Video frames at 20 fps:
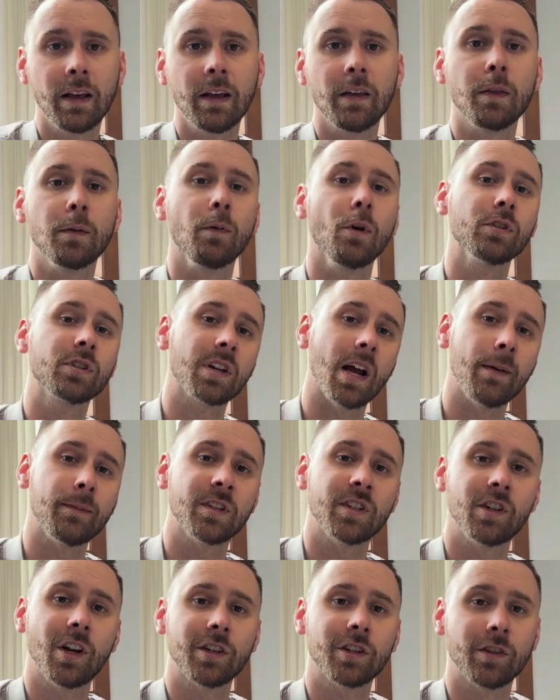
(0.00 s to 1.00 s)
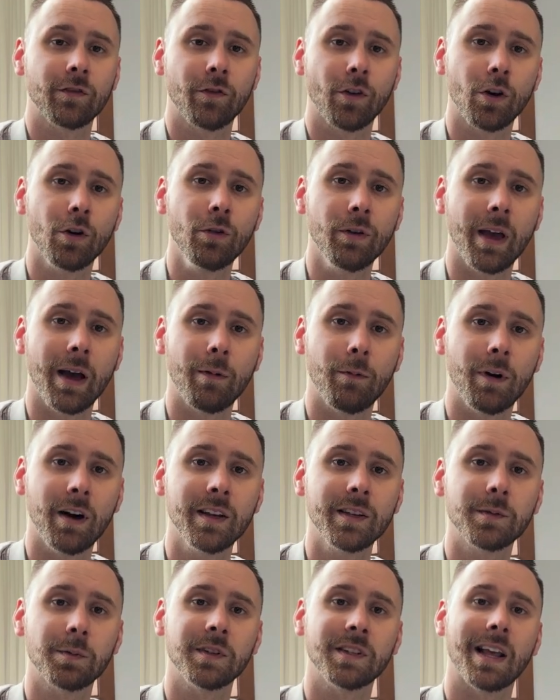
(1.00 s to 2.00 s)
The most common suggestion for who that
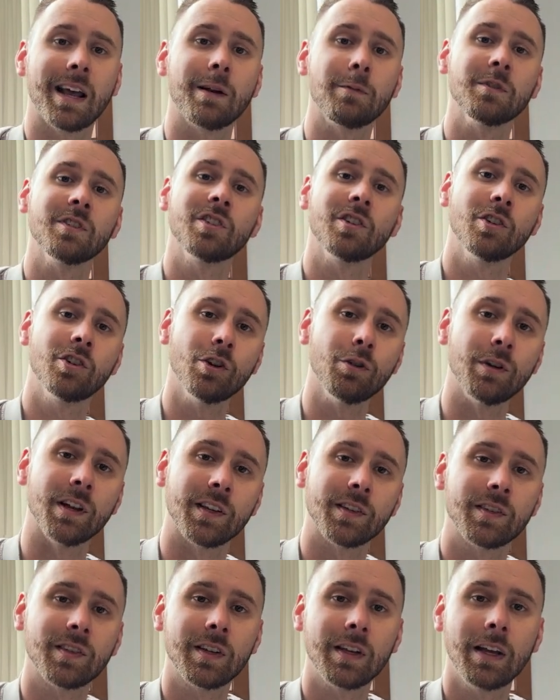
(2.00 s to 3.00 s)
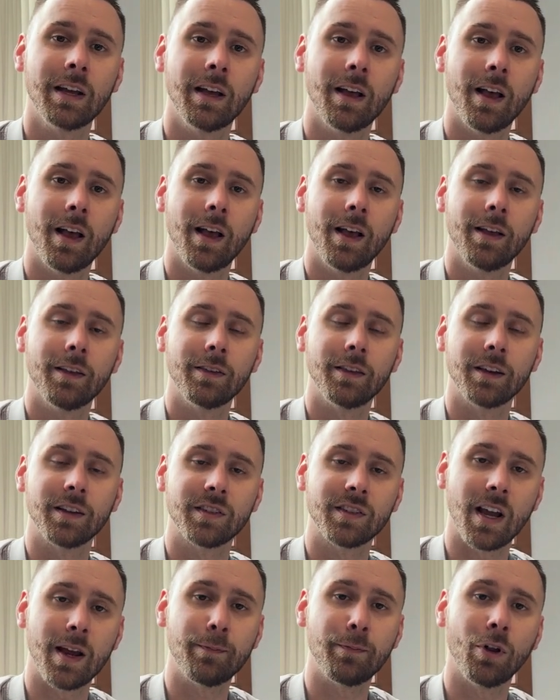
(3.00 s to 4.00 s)
was that it was Judas, the
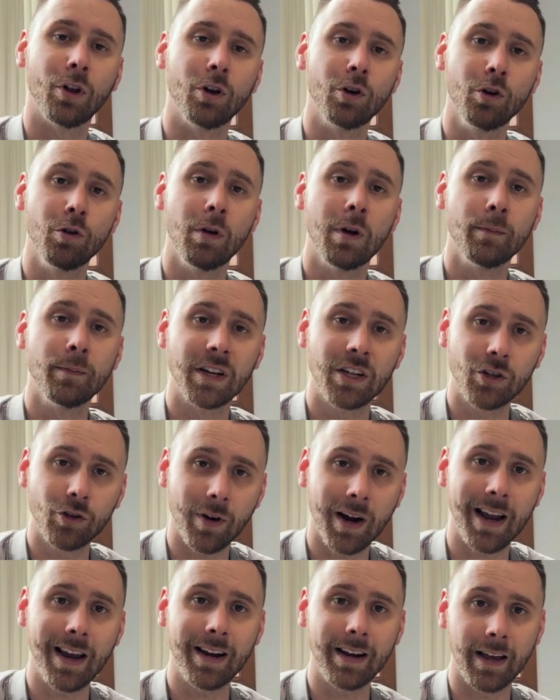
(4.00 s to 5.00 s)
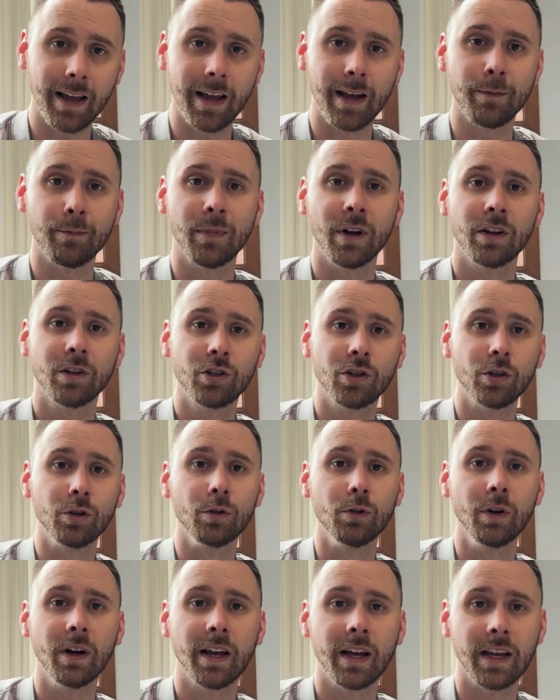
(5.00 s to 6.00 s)
disciple who betrayed him
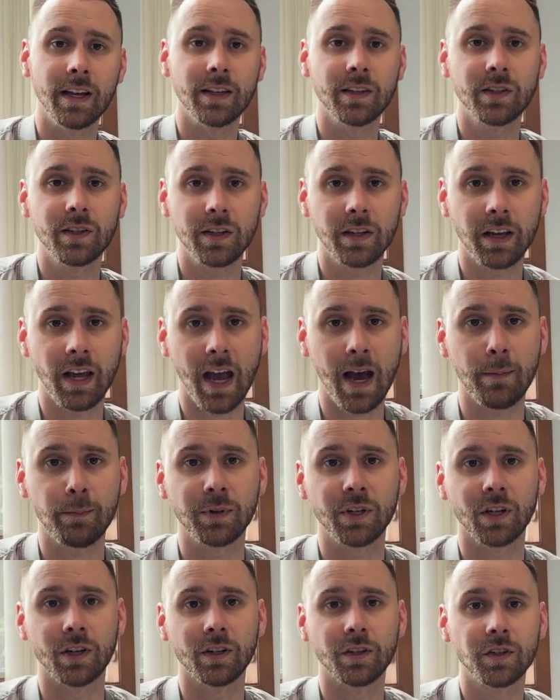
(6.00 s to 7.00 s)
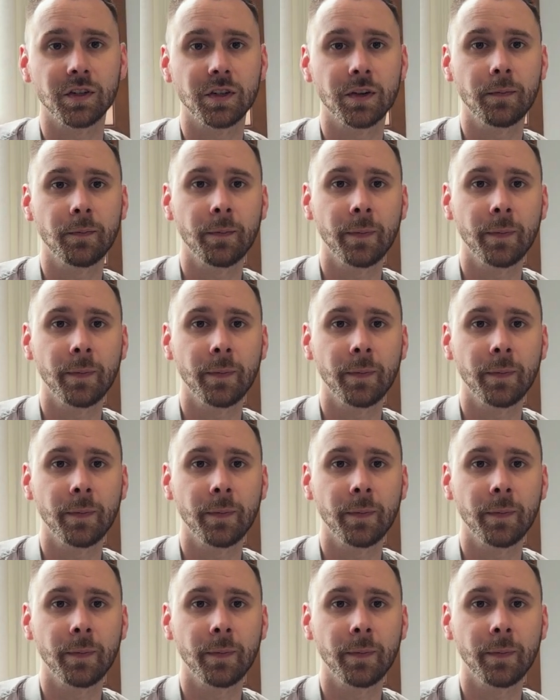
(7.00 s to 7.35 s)
to his captors.